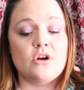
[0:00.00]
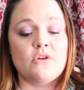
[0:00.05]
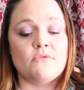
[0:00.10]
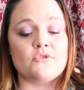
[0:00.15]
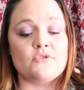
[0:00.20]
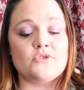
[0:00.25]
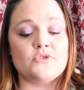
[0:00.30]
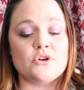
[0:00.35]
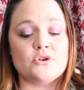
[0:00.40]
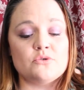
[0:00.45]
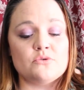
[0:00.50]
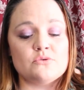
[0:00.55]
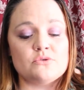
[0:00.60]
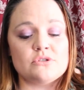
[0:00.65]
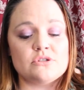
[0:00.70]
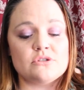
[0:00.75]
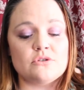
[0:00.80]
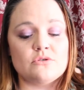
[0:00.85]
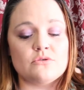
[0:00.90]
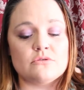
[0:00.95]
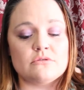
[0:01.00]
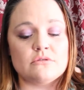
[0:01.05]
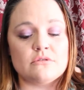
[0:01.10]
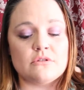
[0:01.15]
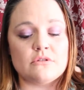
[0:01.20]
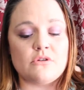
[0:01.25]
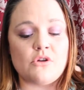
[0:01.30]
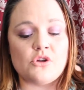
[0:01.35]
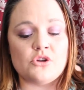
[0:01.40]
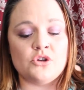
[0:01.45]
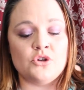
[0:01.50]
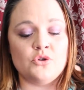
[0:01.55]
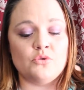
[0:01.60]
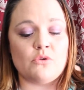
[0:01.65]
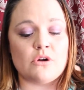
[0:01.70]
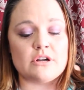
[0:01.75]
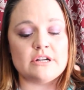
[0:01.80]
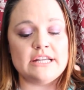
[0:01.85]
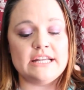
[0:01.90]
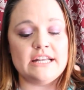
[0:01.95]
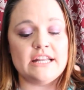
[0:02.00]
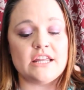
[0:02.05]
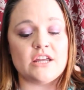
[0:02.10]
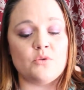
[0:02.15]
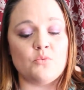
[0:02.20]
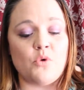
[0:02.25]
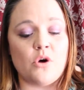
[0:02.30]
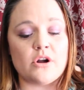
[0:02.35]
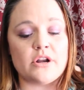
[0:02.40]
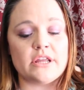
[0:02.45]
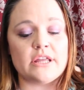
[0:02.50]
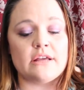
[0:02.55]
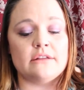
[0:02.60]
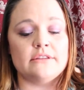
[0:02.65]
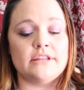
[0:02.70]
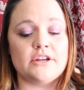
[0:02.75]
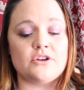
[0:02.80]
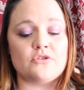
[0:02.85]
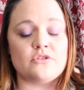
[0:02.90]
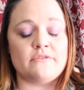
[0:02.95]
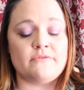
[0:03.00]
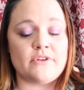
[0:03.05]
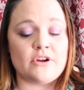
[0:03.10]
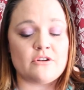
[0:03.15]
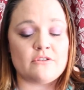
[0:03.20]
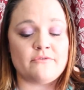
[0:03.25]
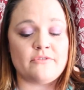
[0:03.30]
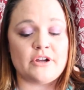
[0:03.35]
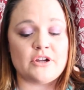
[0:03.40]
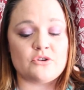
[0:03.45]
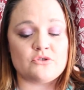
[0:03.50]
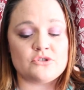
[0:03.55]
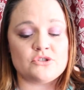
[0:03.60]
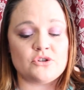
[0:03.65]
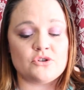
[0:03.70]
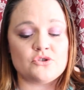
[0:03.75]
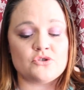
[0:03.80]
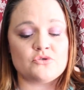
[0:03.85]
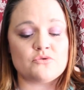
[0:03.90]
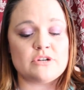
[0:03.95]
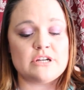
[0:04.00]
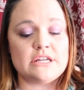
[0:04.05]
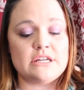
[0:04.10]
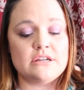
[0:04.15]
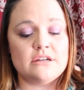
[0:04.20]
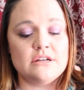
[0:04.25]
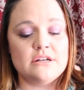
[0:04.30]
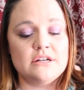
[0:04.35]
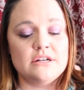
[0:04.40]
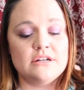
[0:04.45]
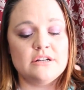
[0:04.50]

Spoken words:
For those who are needing and wanting a letter to verify your surgery